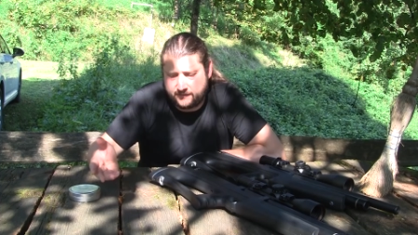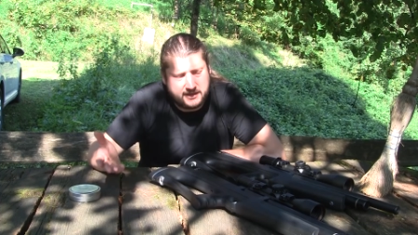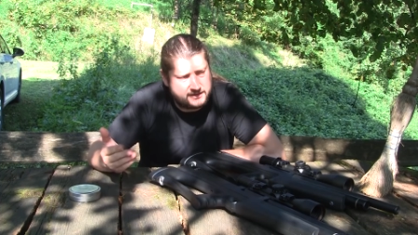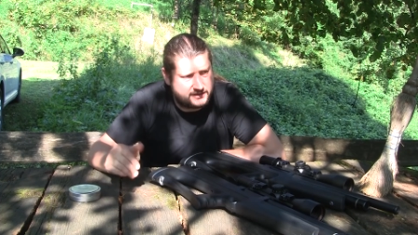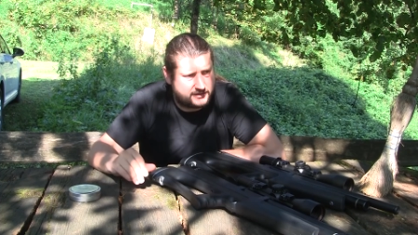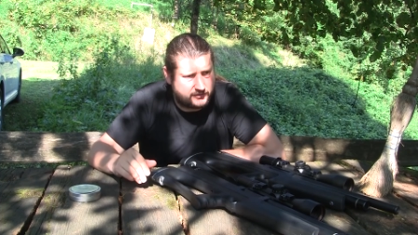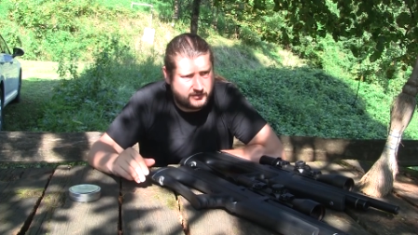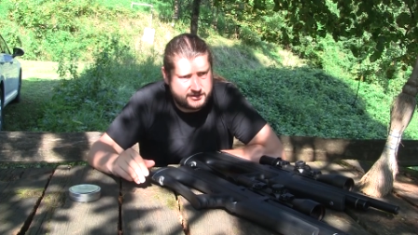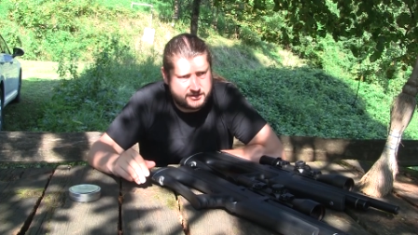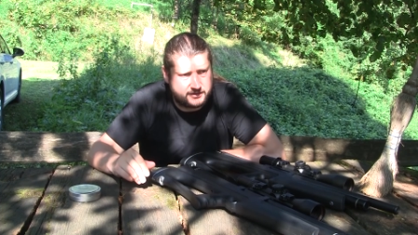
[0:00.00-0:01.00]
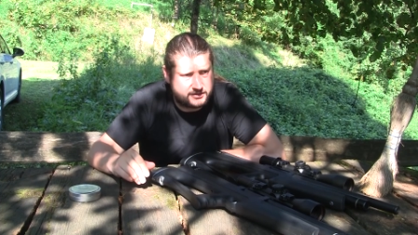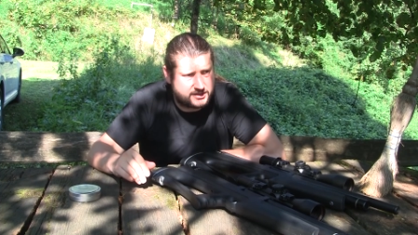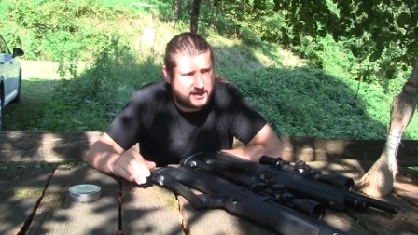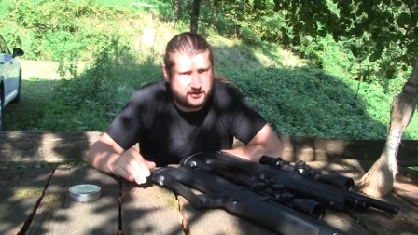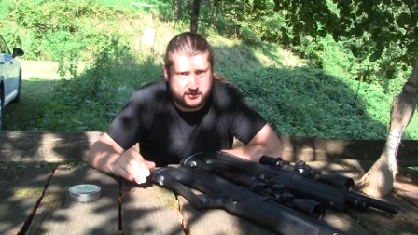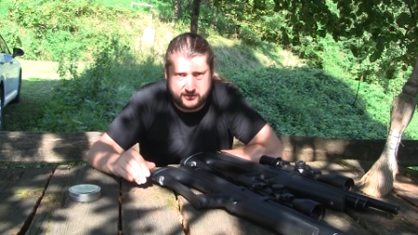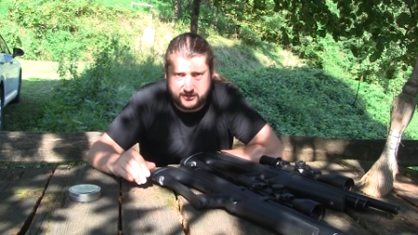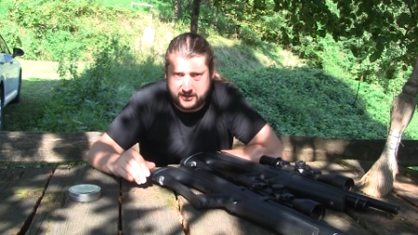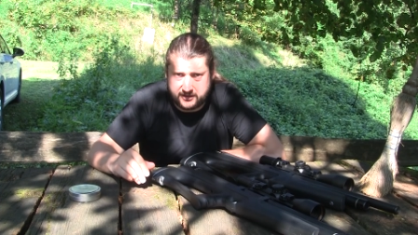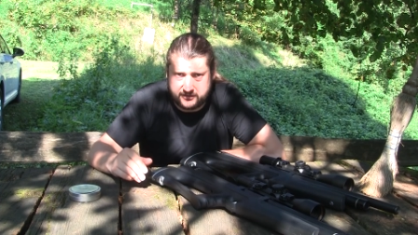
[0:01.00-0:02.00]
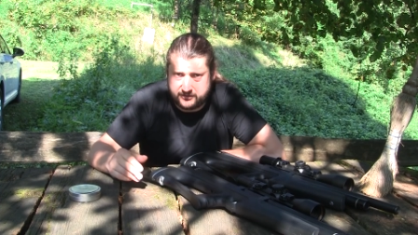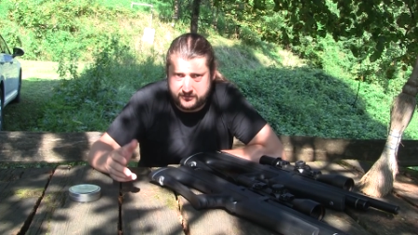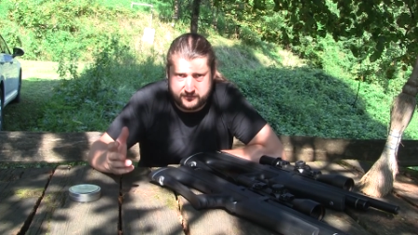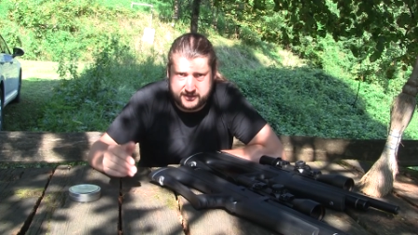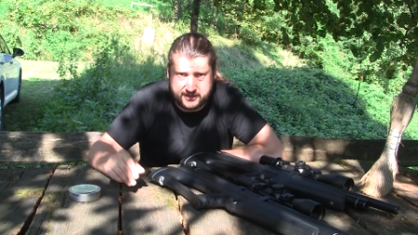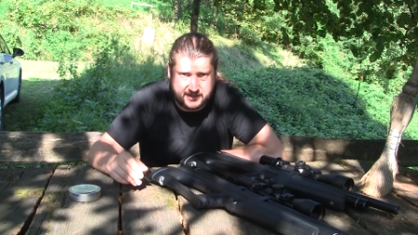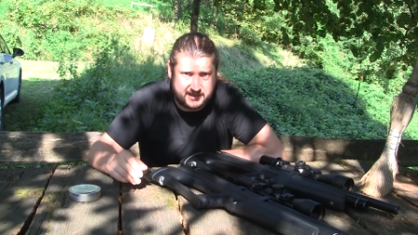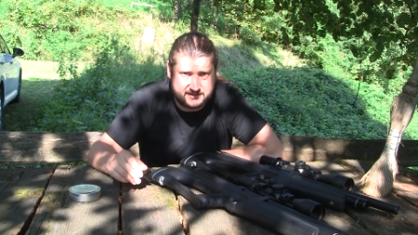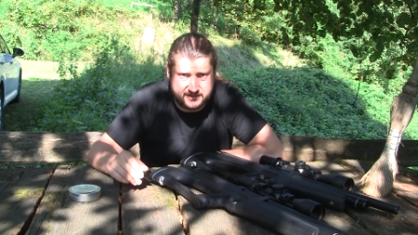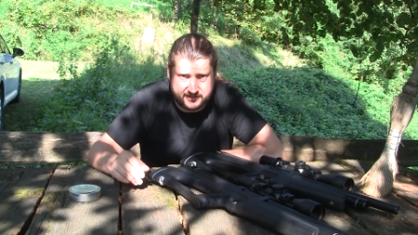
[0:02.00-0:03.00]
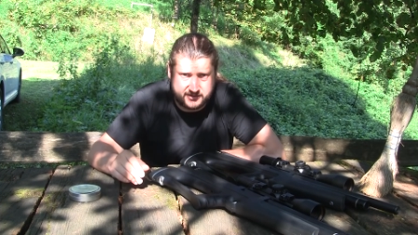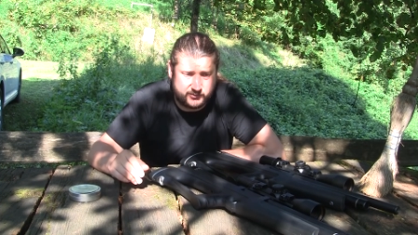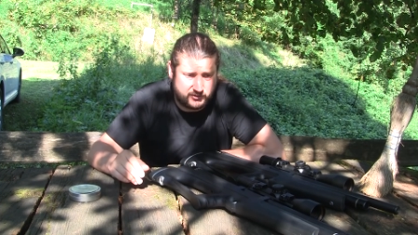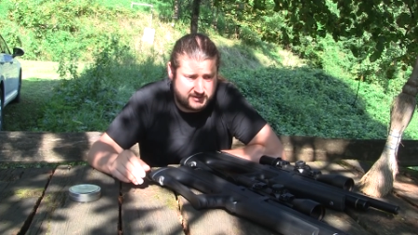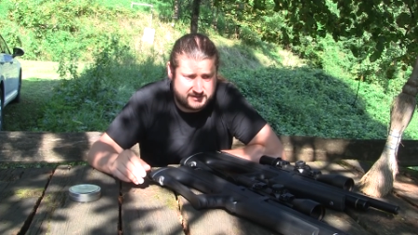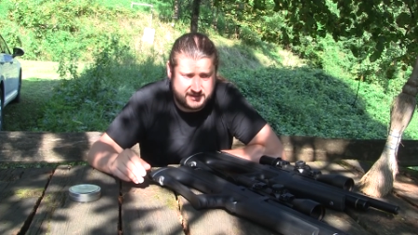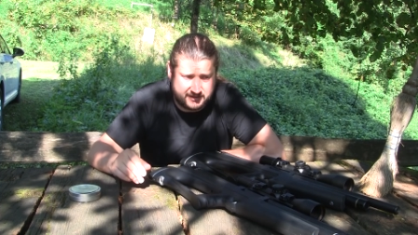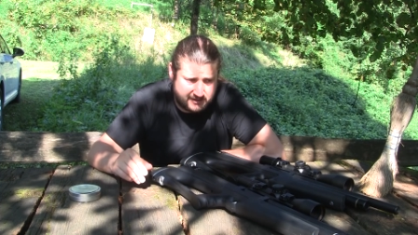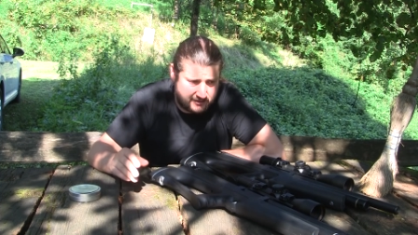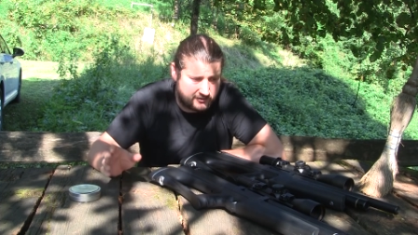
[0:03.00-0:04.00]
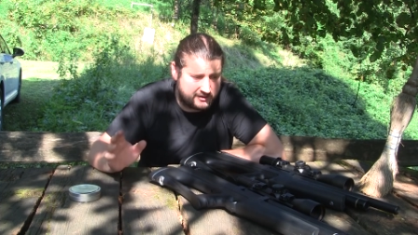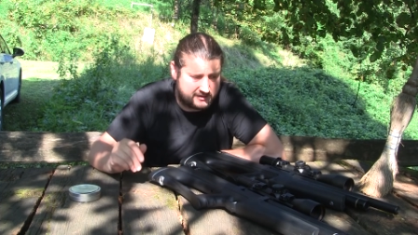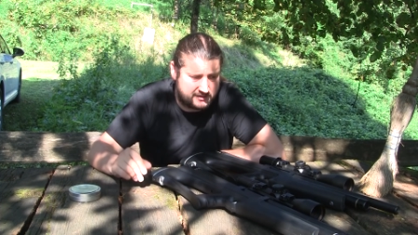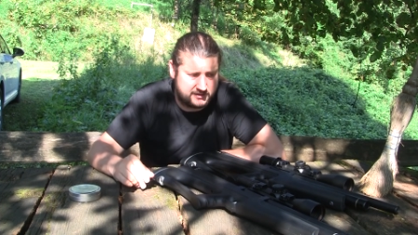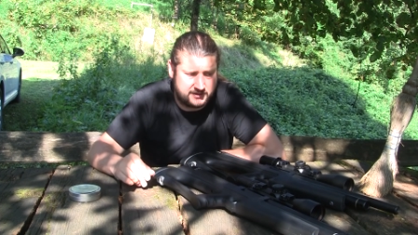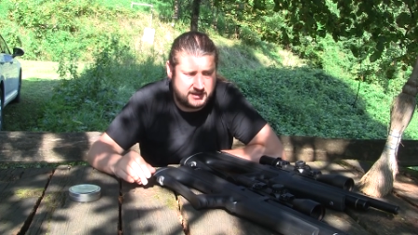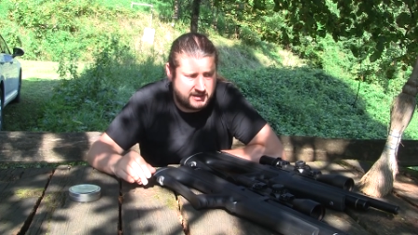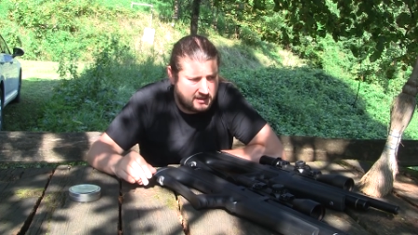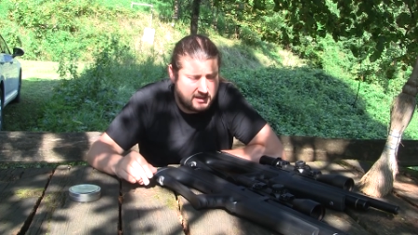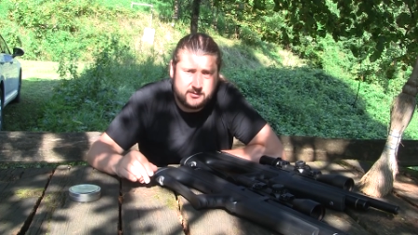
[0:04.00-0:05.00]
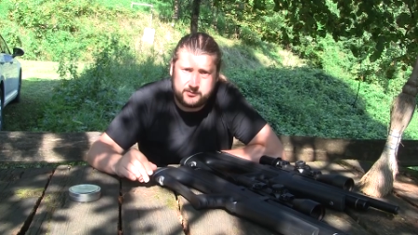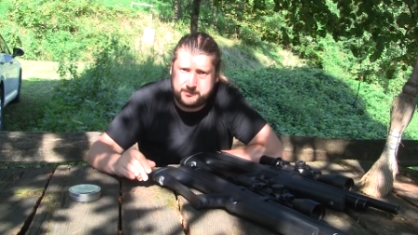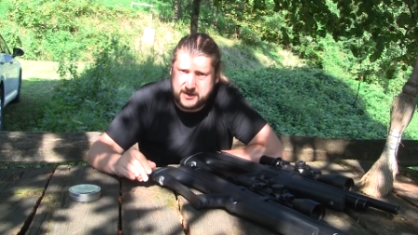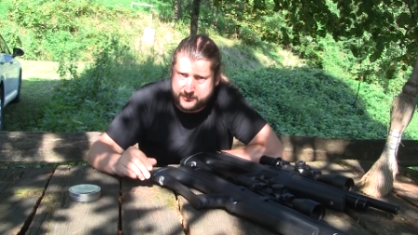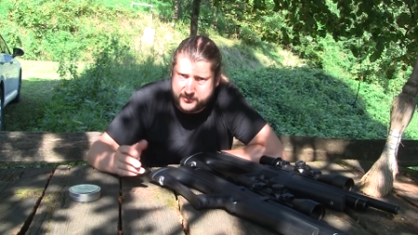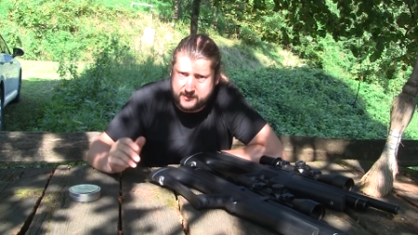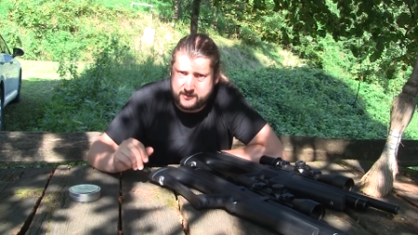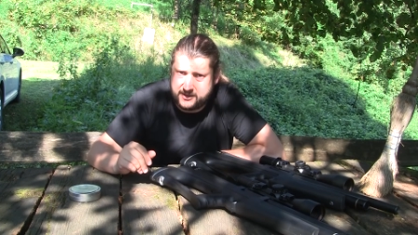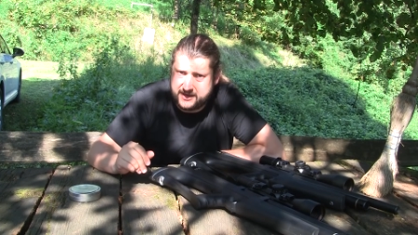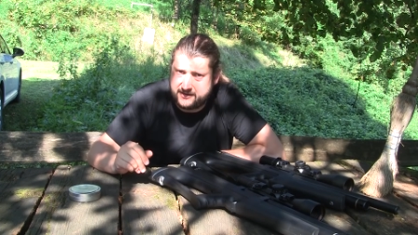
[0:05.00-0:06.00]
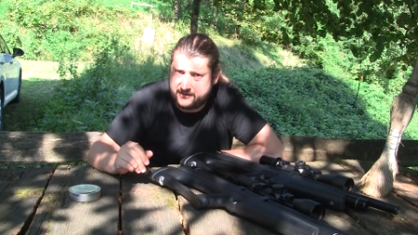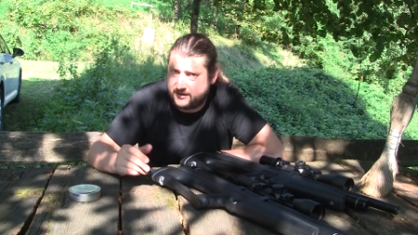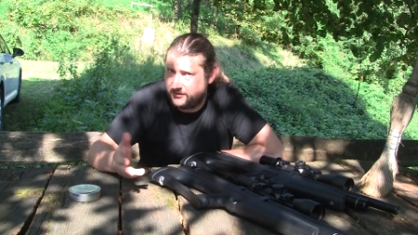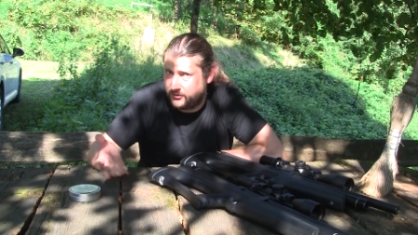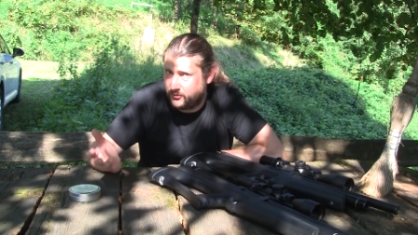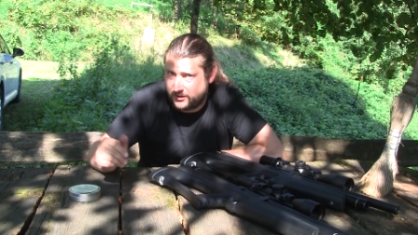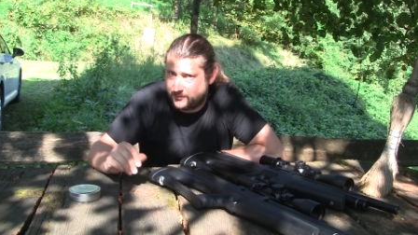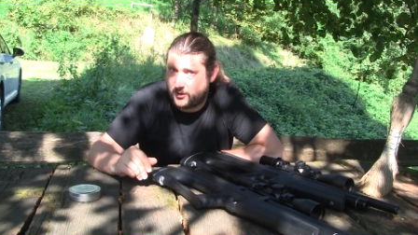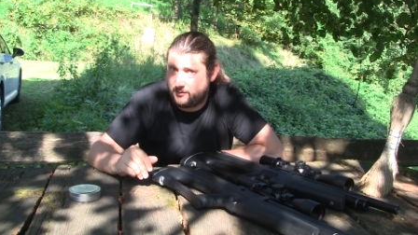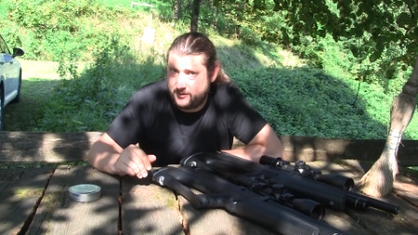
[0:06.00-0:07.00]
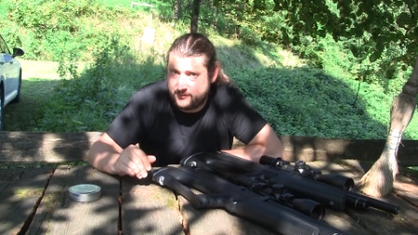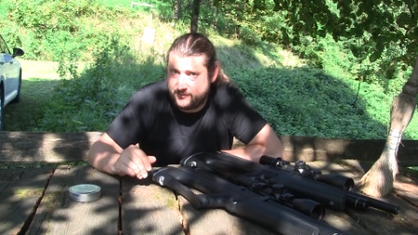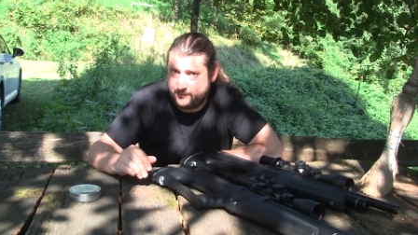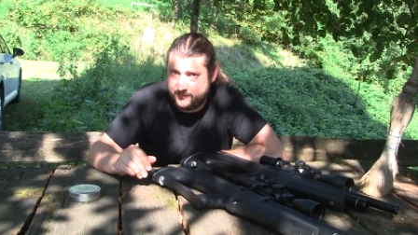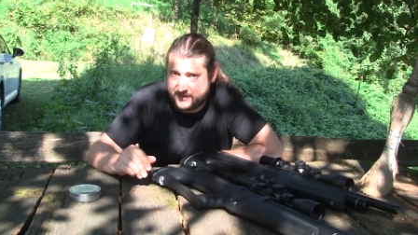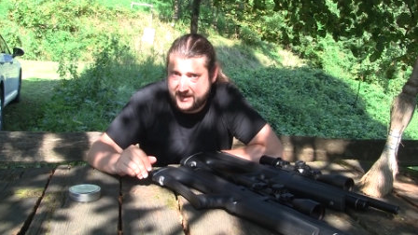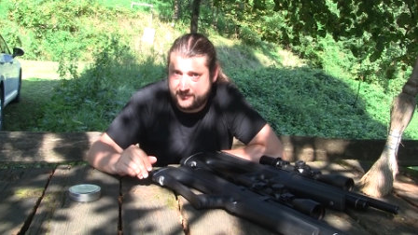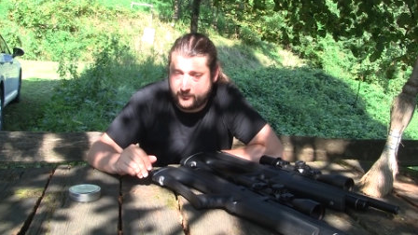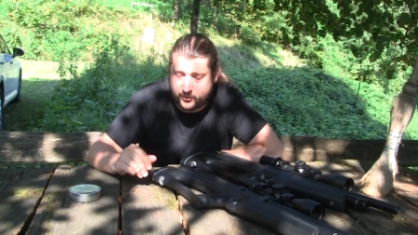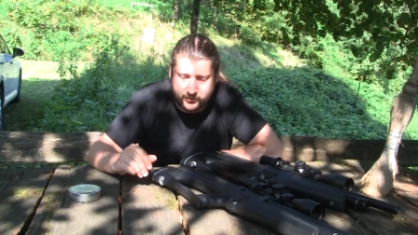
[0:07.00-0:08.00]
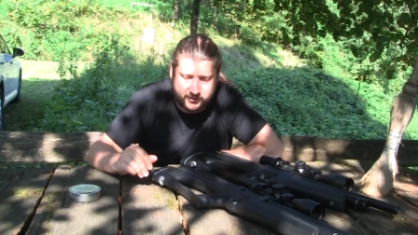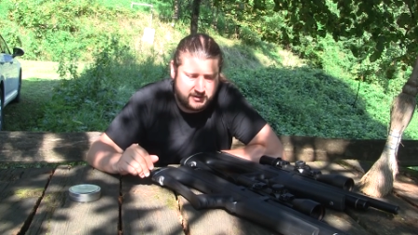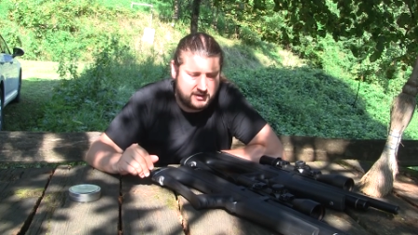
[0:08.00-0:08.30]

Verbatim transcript: of guys that are watching this channel are already casting their bullets, and I know that they are probably uh, you are probably more